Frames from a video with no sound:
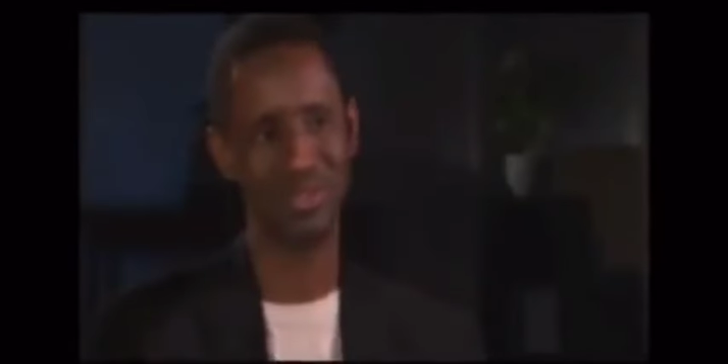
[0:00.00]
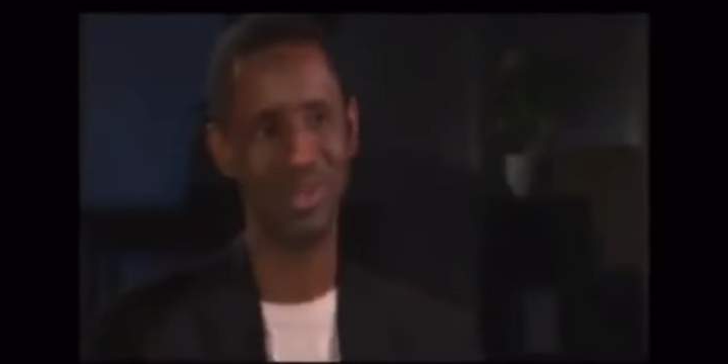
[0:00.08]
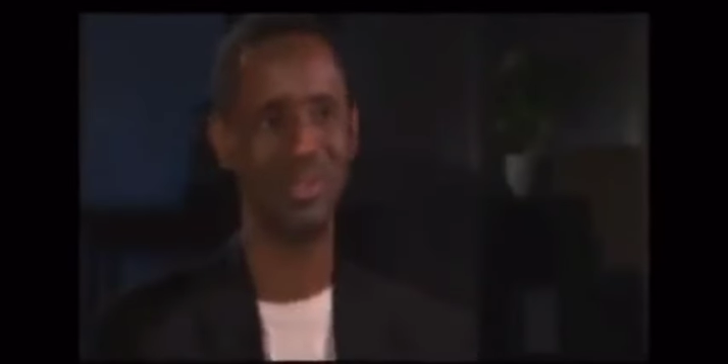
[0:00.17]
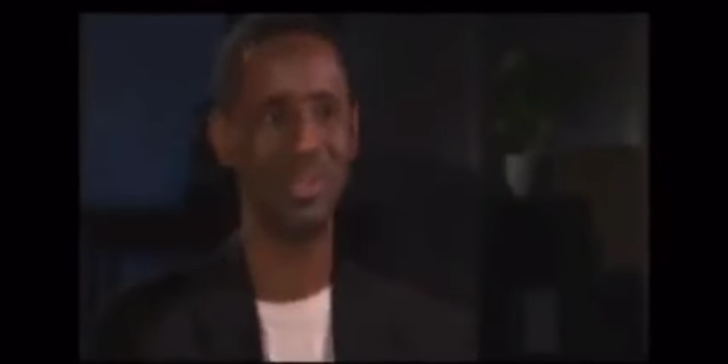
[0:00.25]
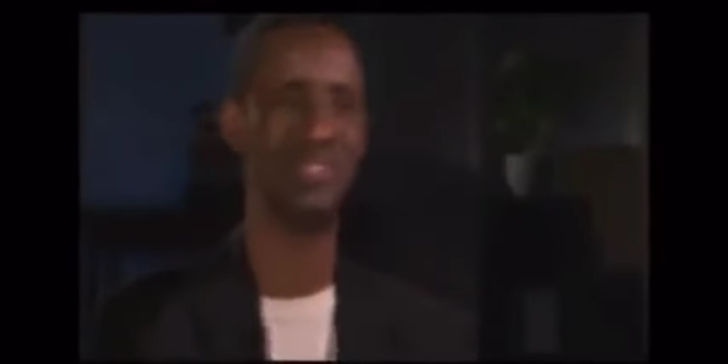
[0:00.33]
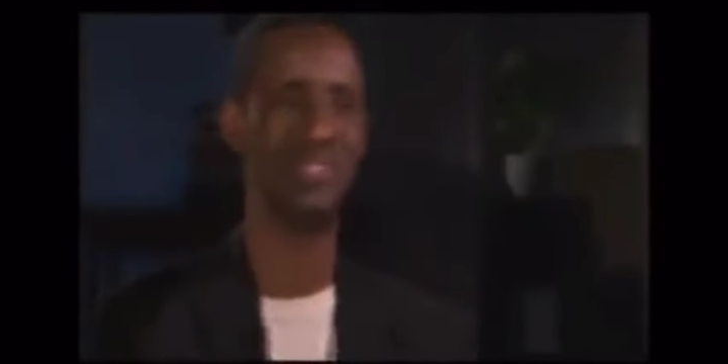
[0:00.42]

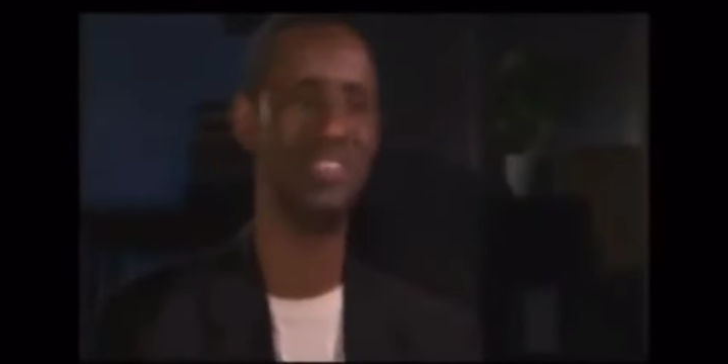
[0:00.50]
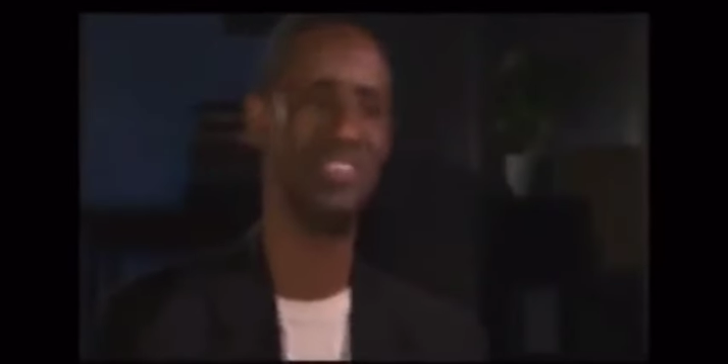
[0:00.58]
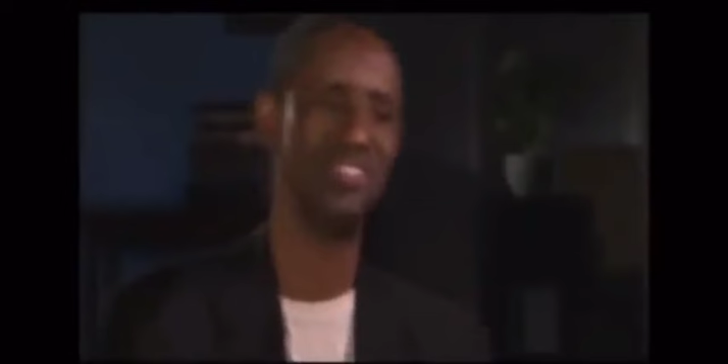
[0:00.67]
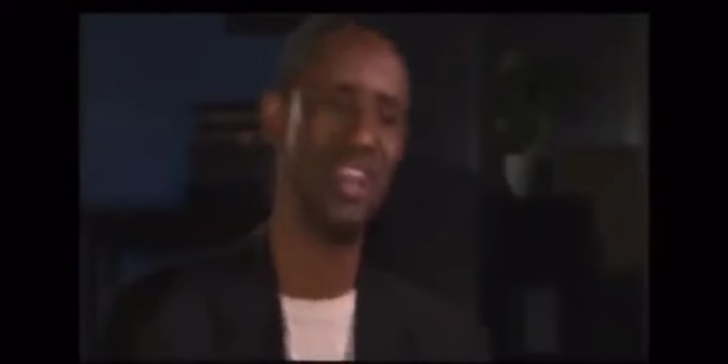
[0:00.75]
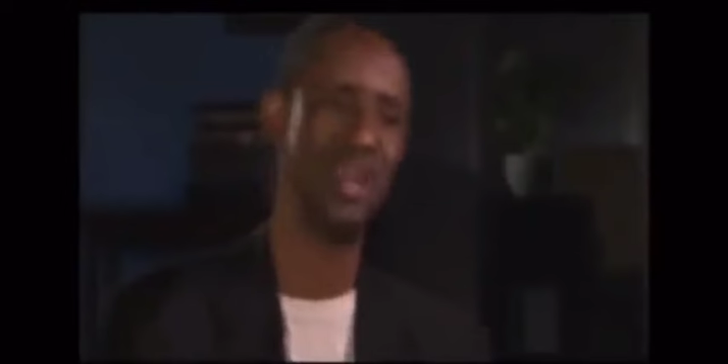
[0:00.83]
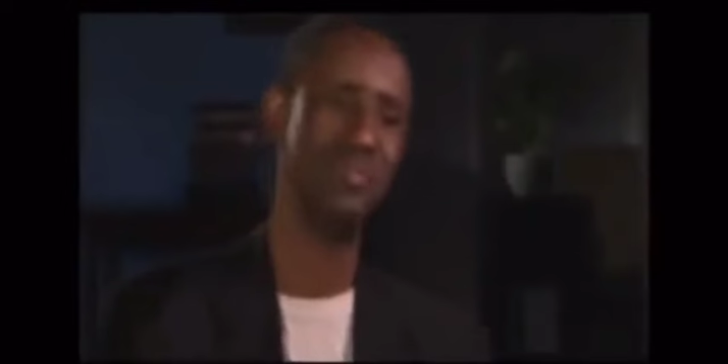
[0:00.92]
close to about
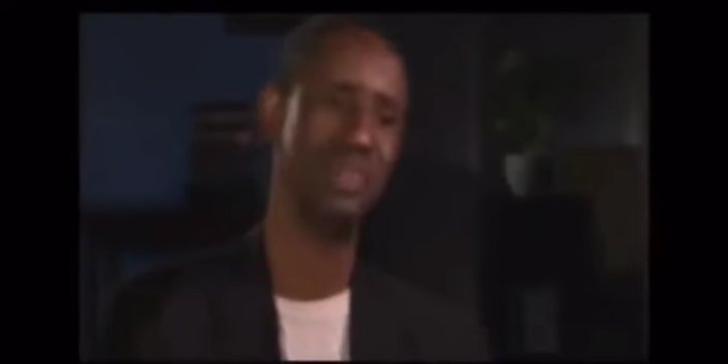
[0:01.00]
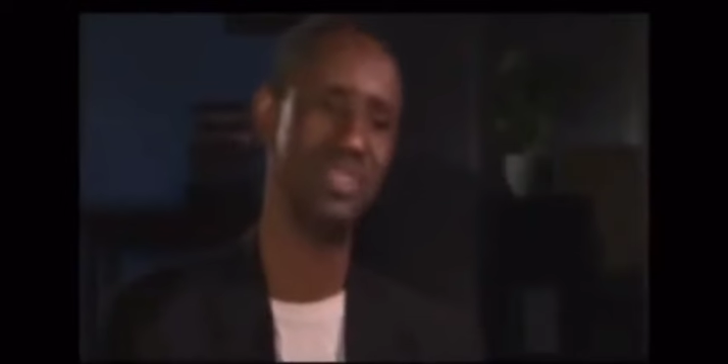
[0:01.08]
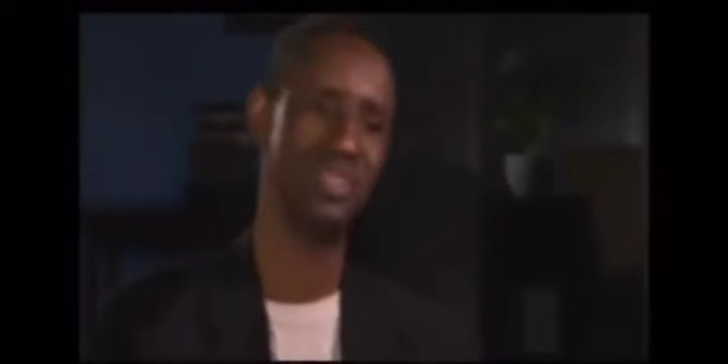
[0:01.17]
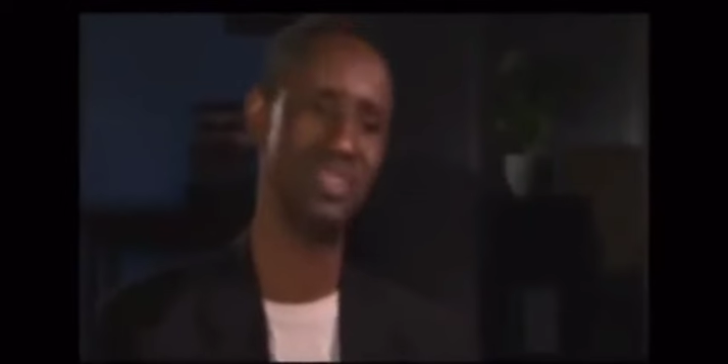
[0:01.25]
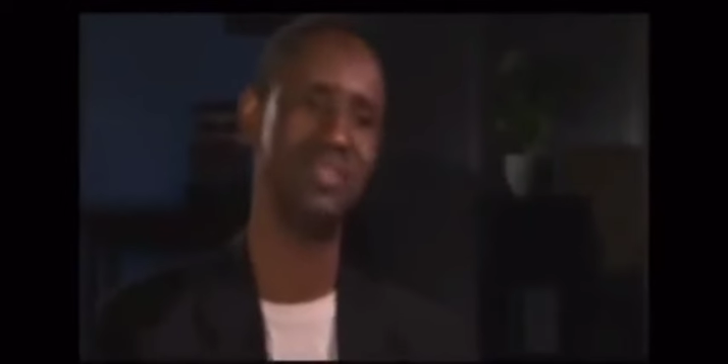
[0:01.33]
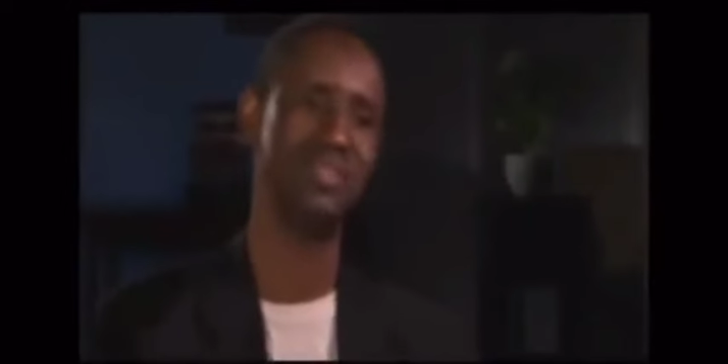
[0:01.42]

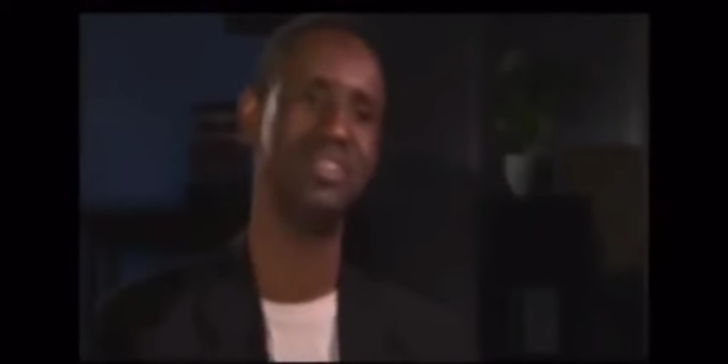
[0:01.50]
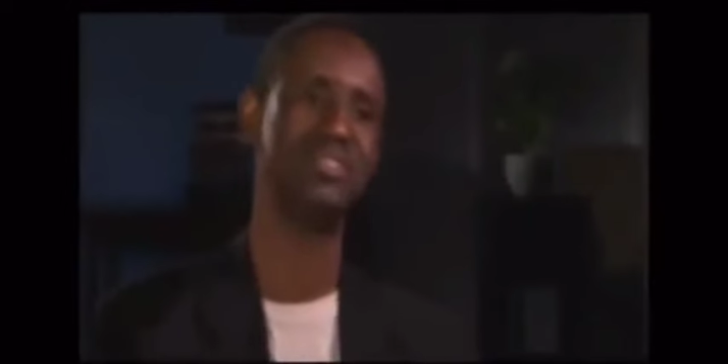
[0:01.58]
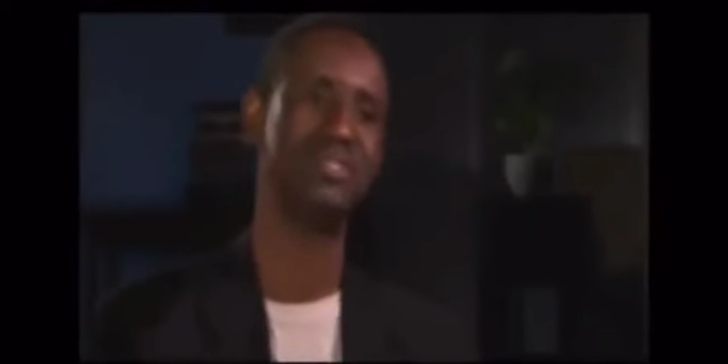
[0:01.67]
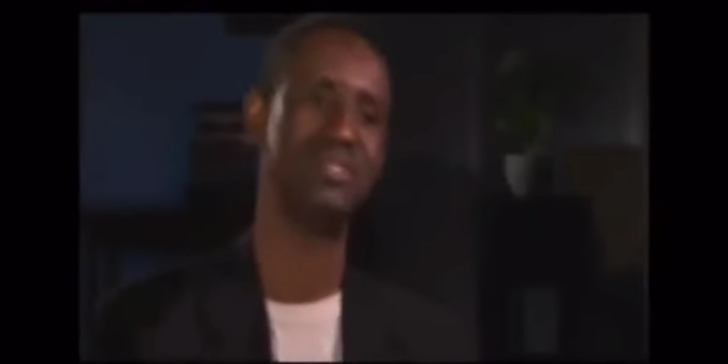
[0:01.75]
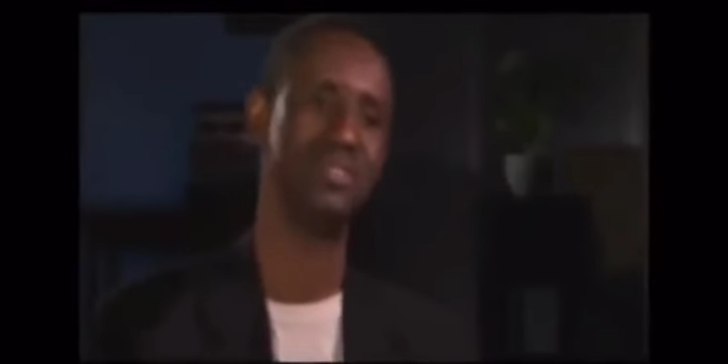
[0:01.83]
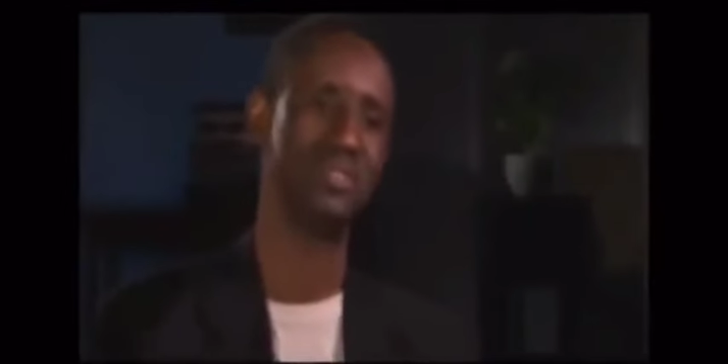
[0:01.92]
75%
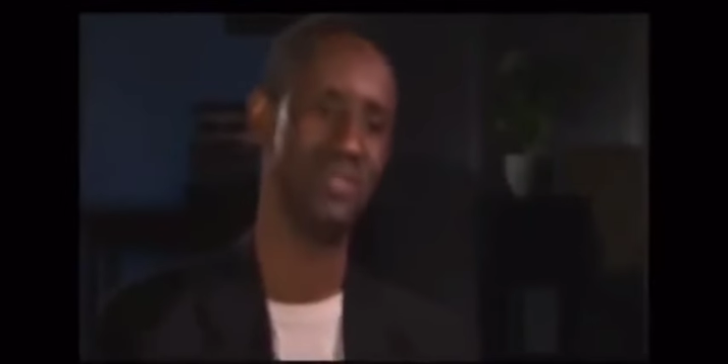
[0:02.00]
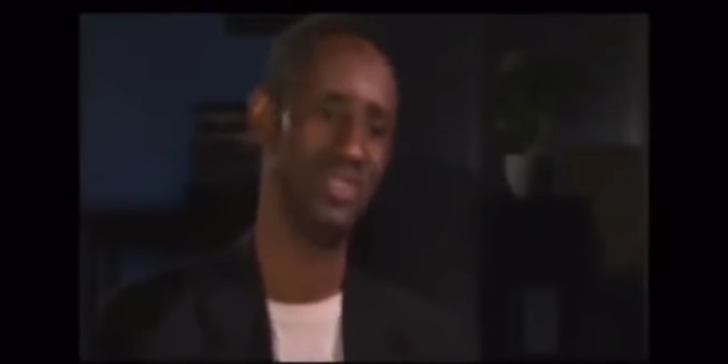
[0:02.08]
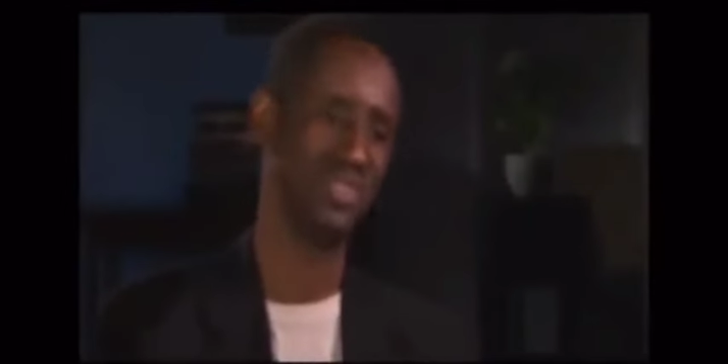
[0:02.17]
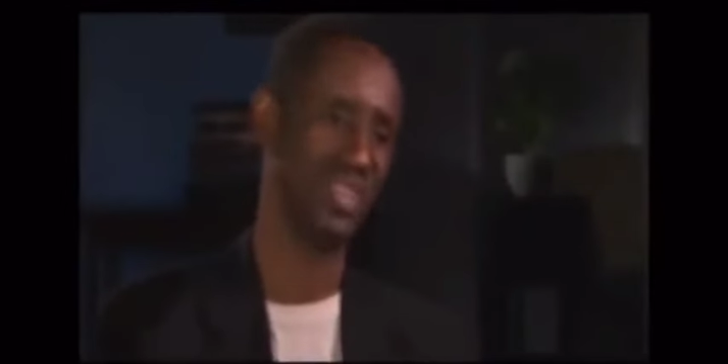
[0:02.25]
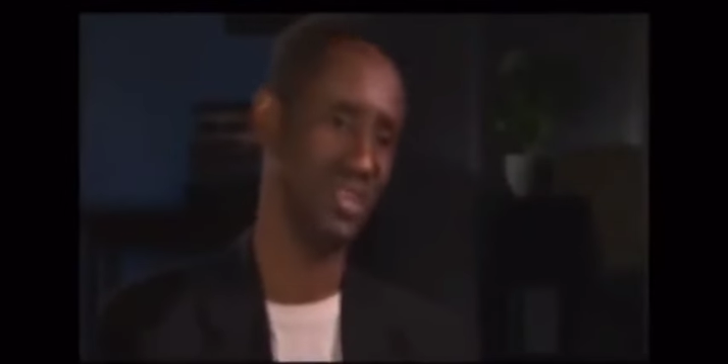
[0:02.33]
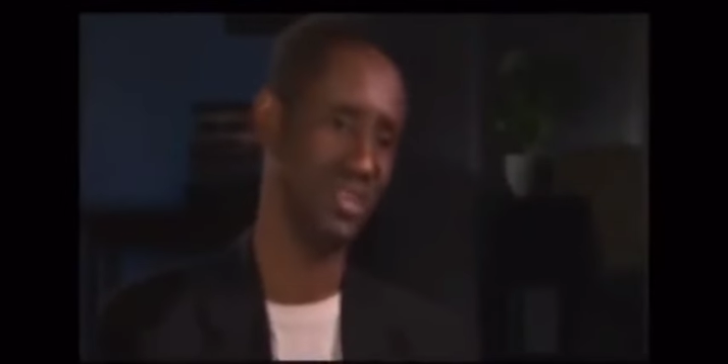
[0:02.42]
of the
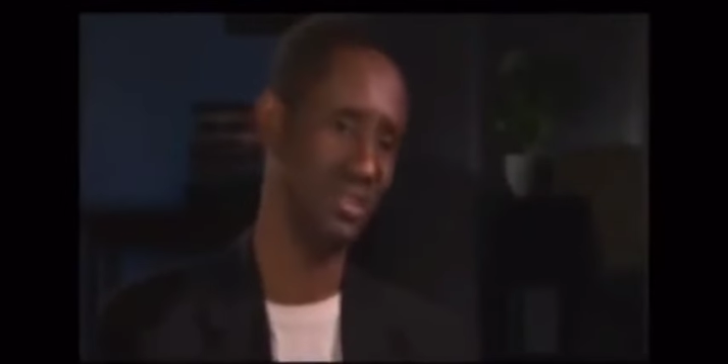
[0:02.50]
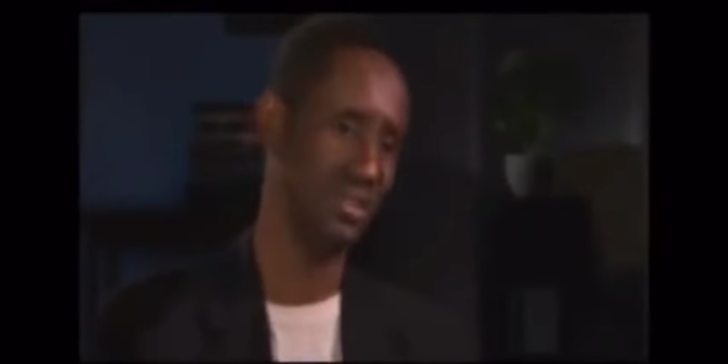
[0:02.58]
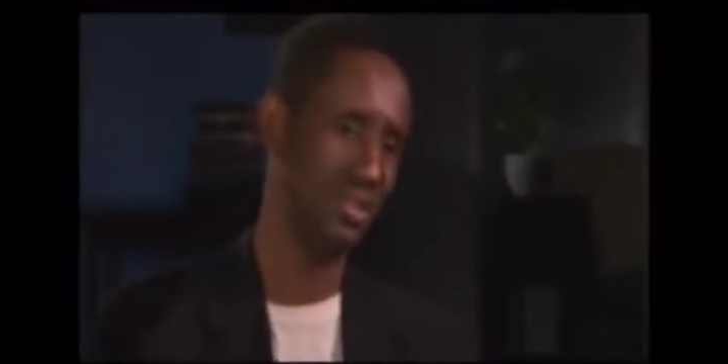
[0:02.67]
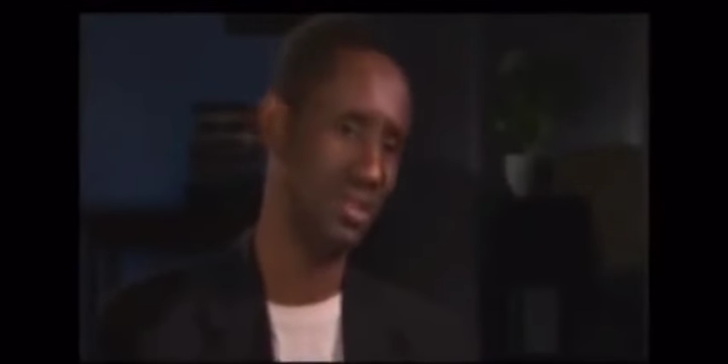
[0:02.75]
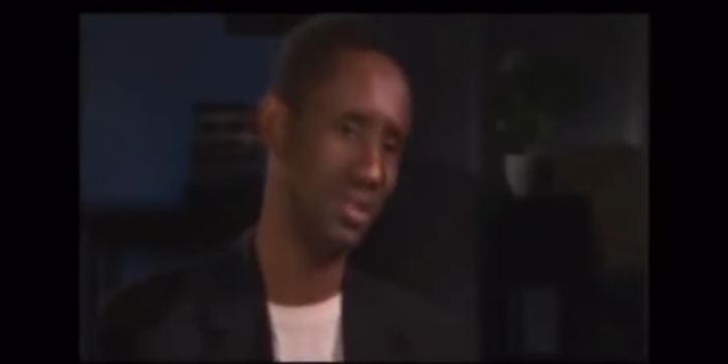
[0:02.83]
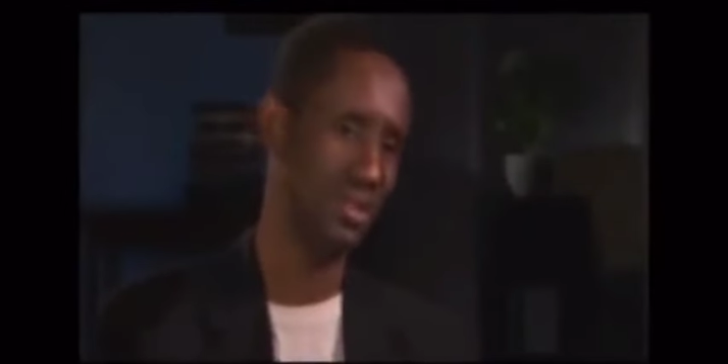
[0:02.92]
resources of the
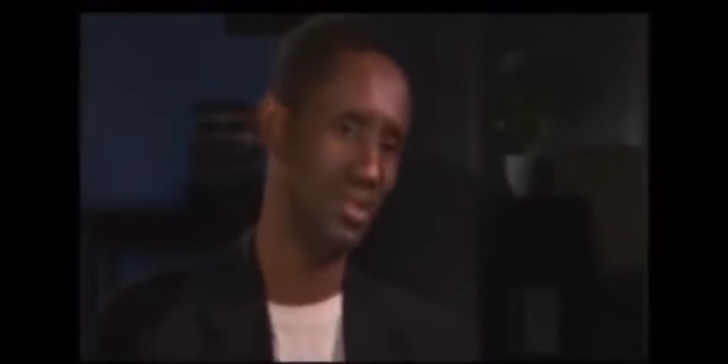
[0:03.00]
state.